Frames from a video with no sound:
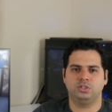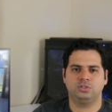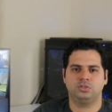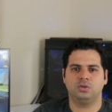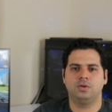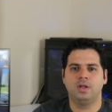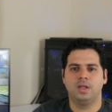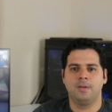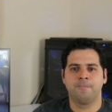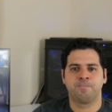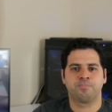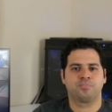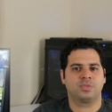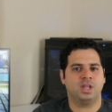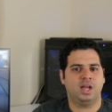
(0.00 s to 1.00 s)
ratio.
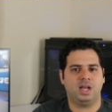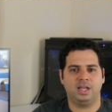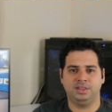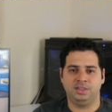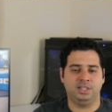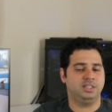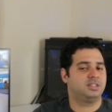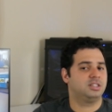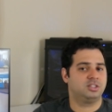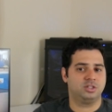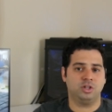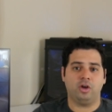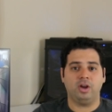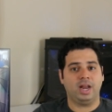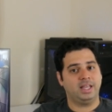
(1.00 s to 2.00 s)
This
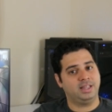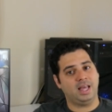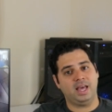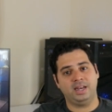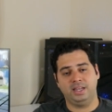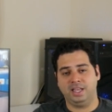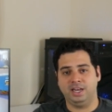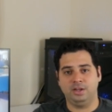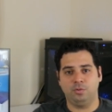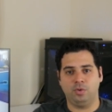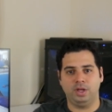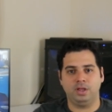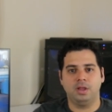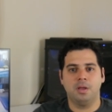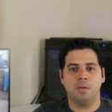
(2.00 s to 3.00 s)
is not like that in any
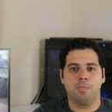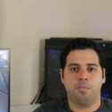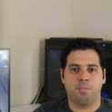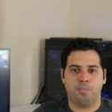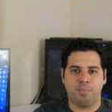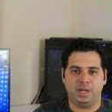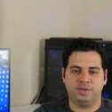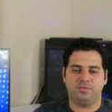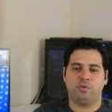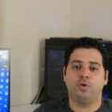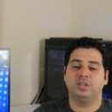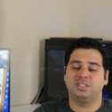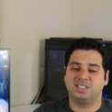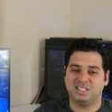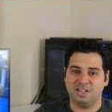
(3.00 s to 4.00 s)
way. But
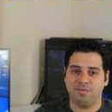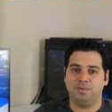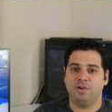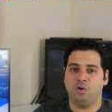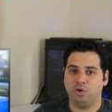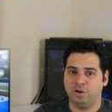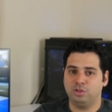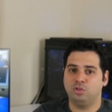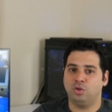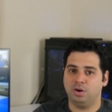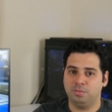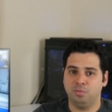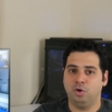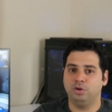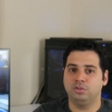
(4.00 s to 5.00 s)
for a
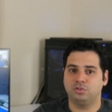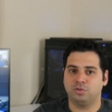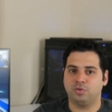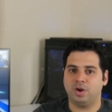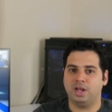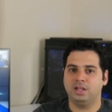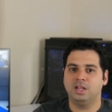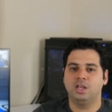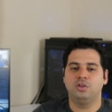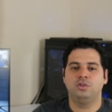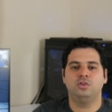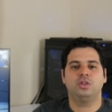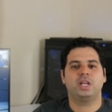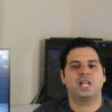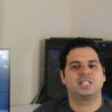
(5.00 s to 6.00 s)
$700 monitor, right,
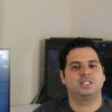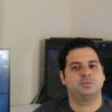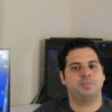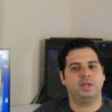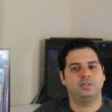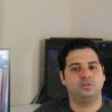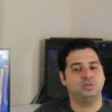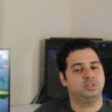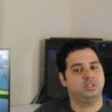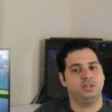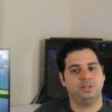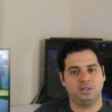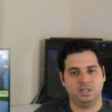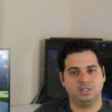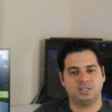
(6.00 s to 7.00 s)
you don't expect to
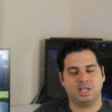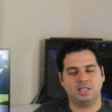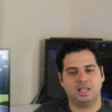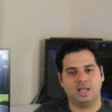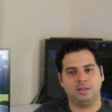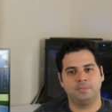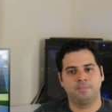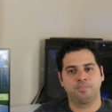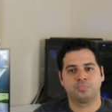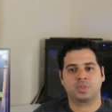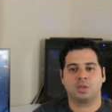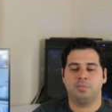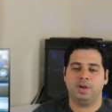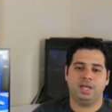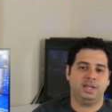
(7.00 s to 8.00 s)
see things like that.
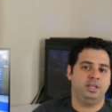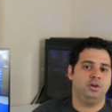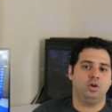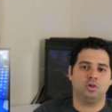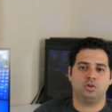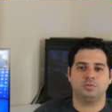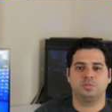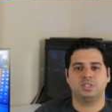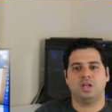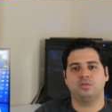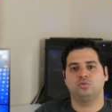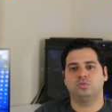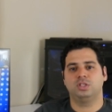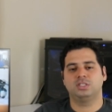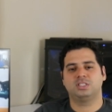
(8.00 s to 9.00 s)
But it all comes
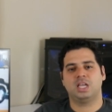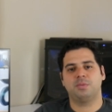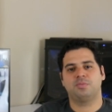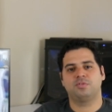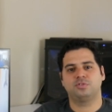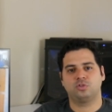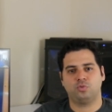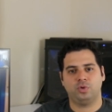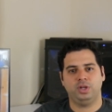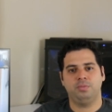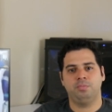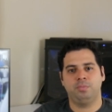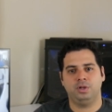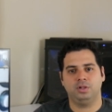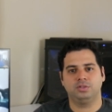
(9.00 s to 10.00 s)
down to the type of
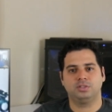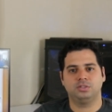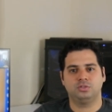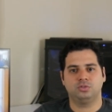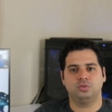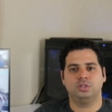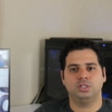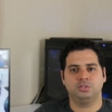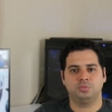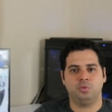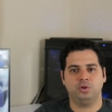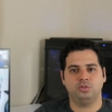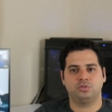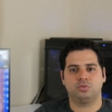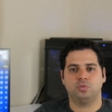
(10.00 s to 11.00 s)
screen built into this
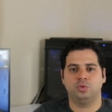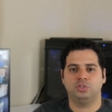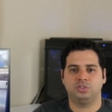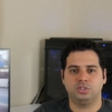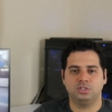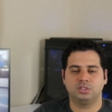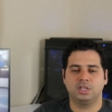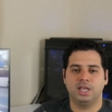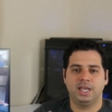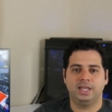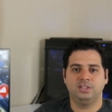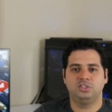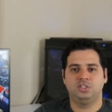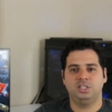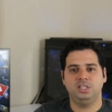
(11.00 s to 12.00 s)
monitor, which is
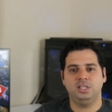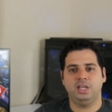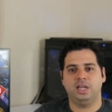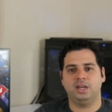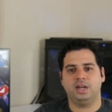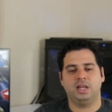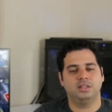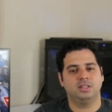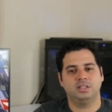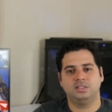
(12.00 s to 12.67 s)
TN, and